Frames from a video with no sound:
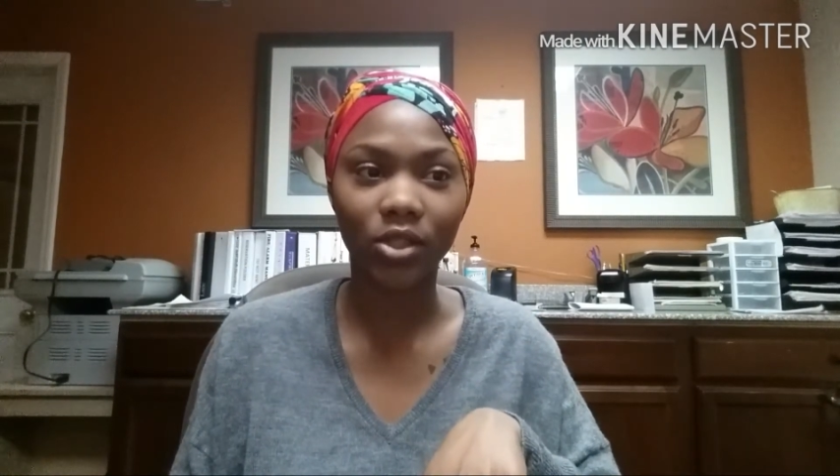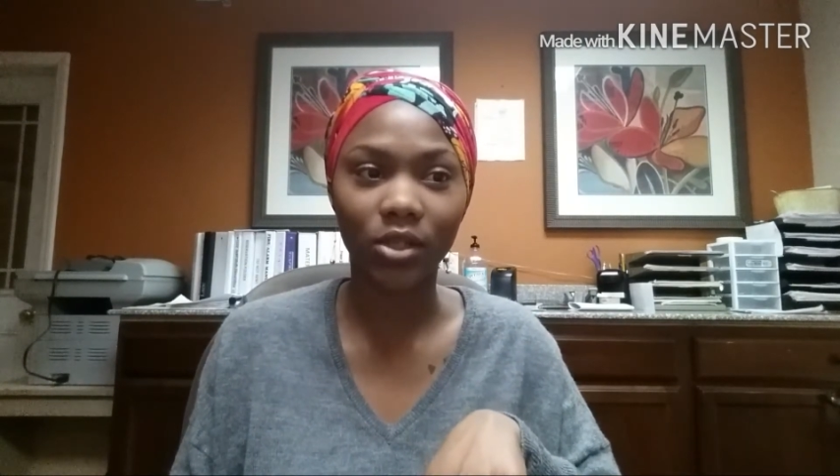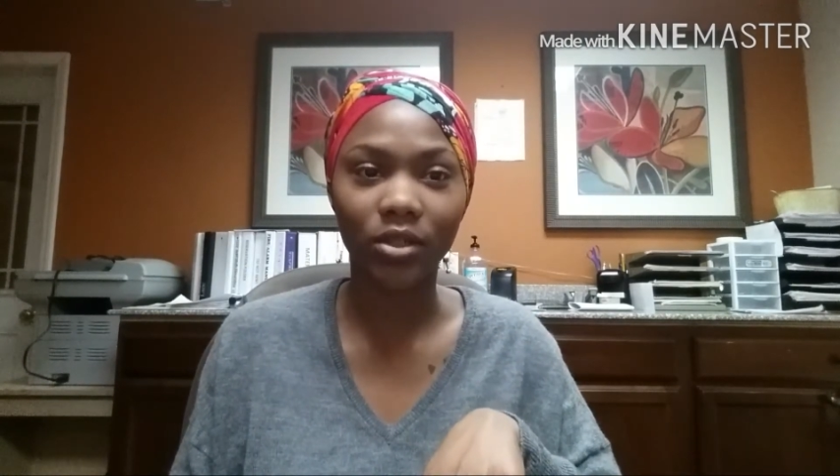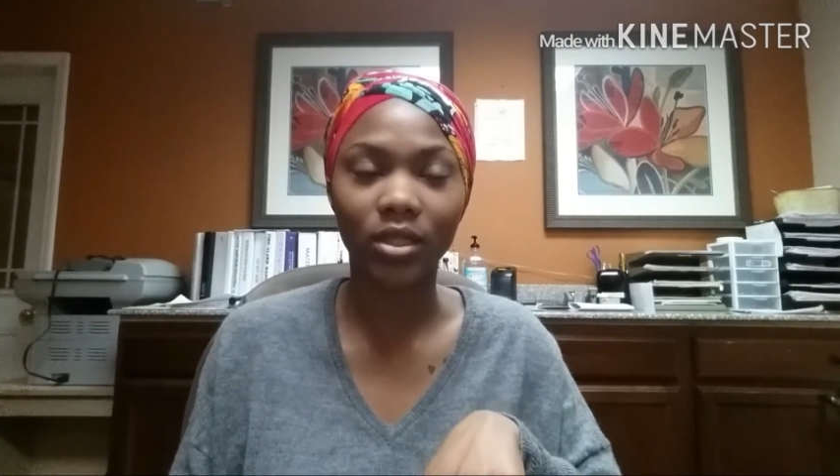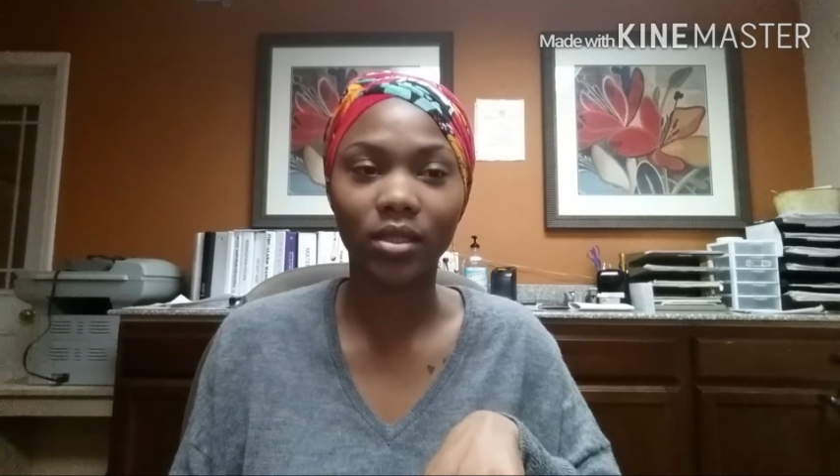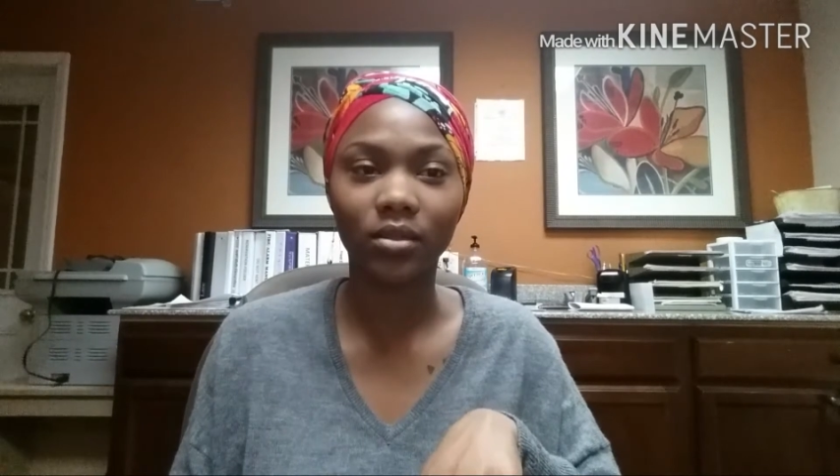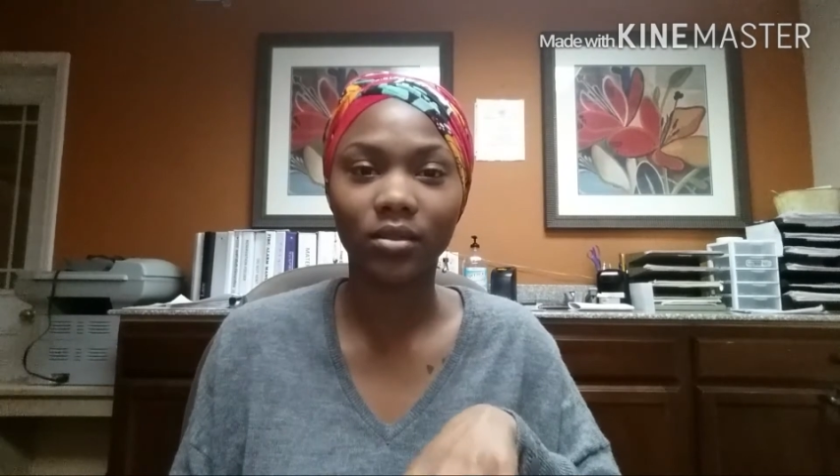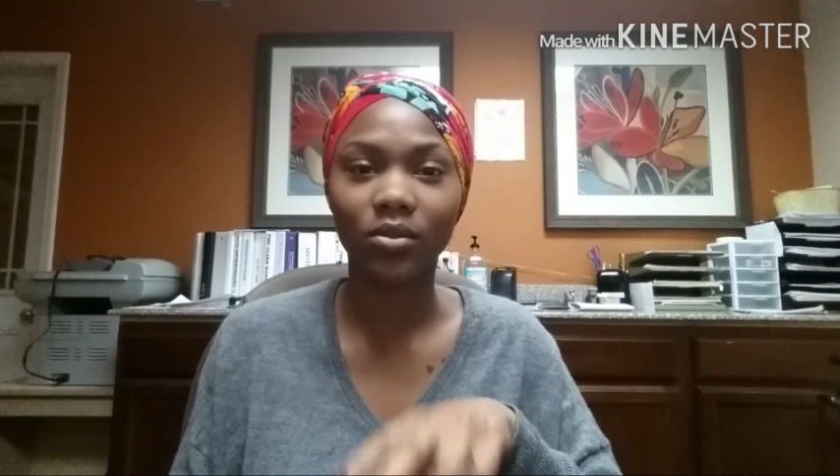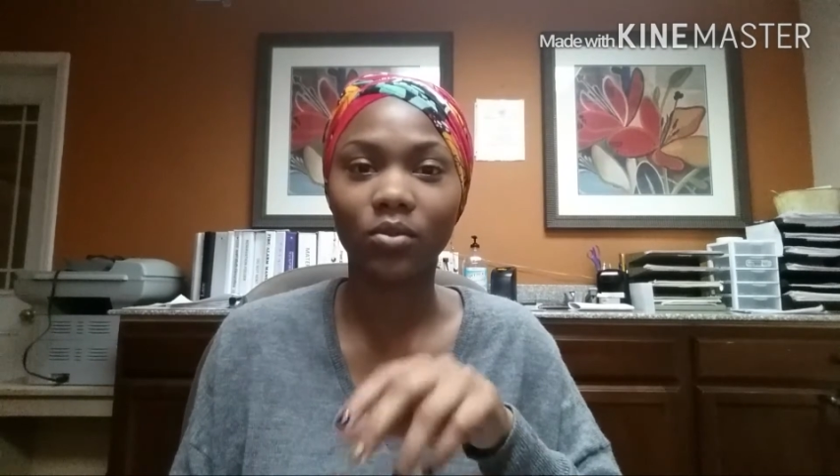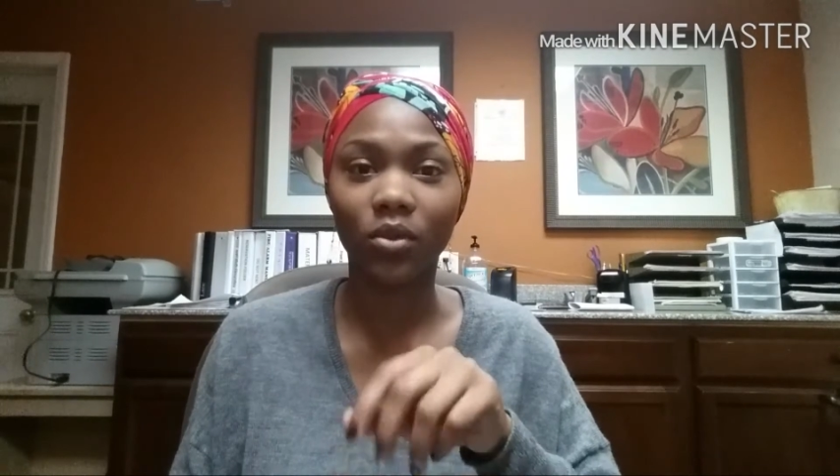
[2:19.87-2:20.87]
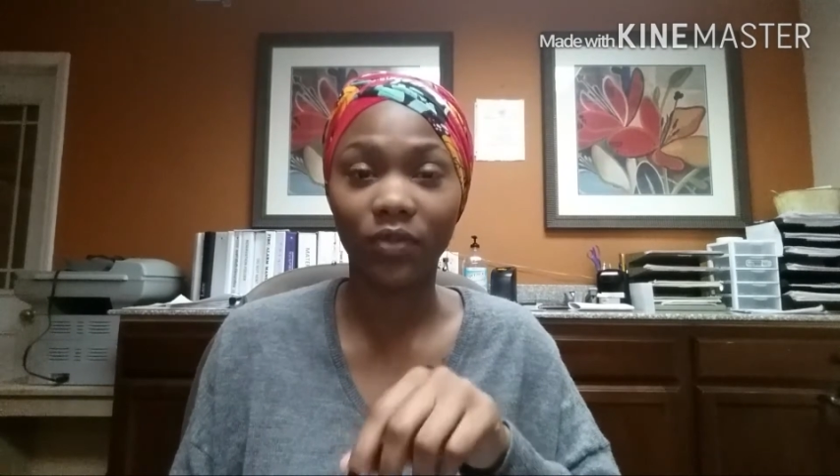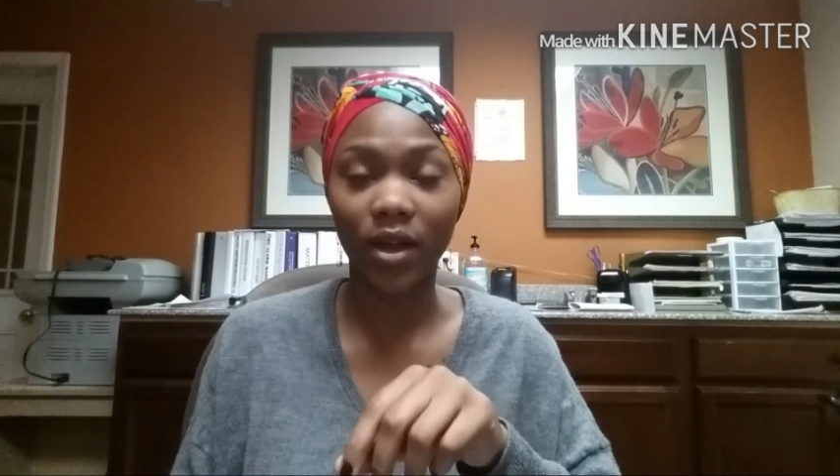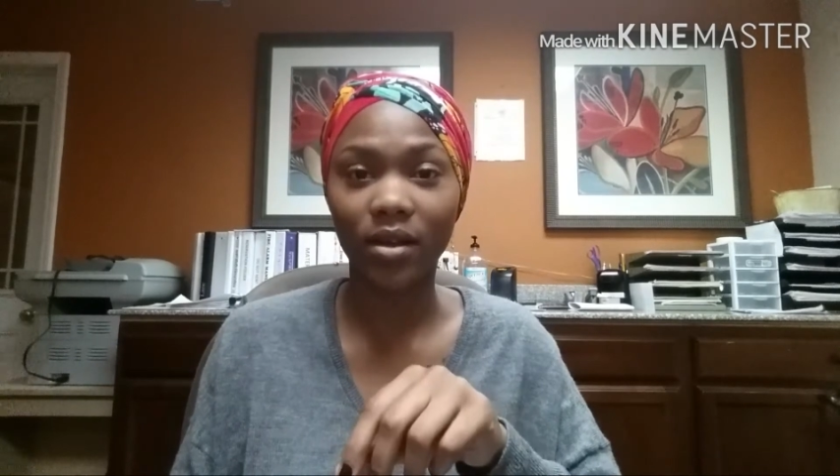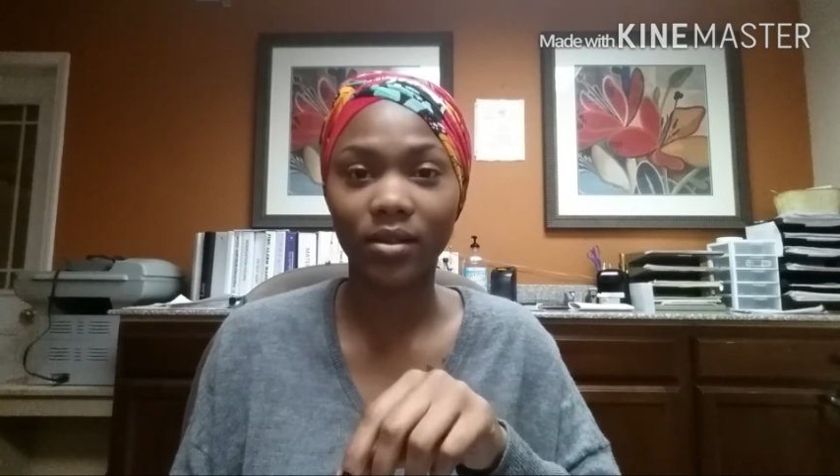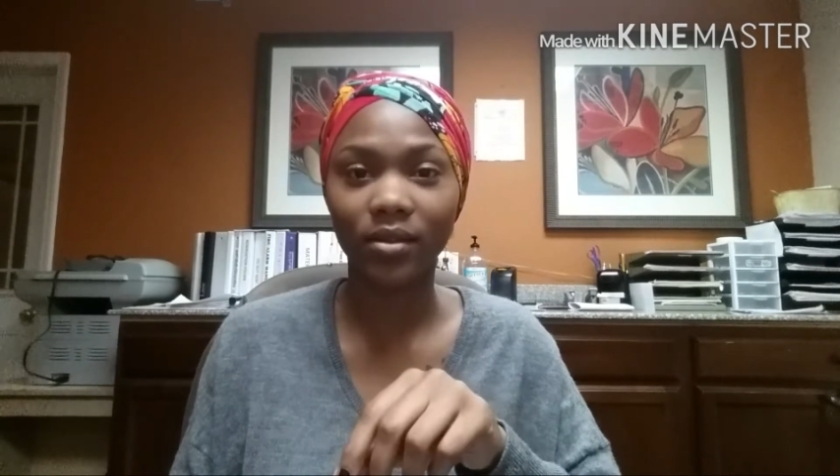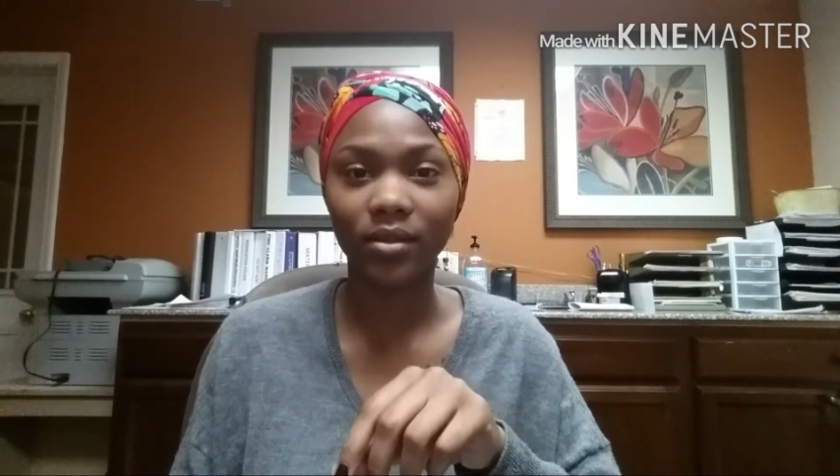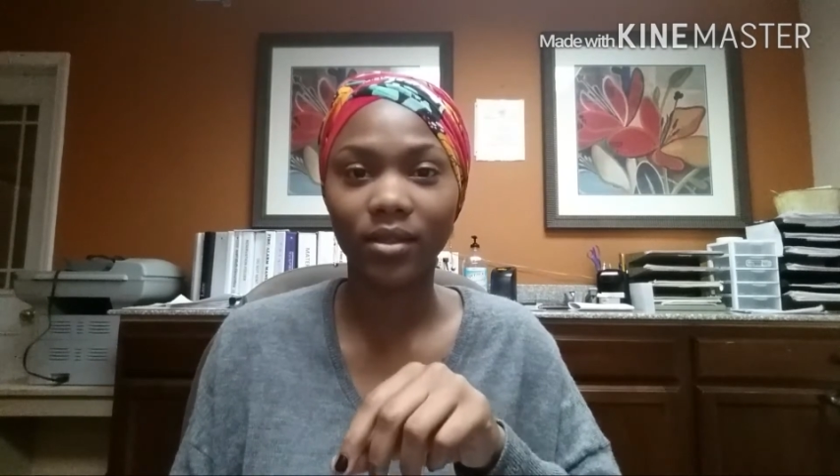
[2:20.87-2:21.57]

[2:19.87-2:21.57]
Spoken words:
journey were fine.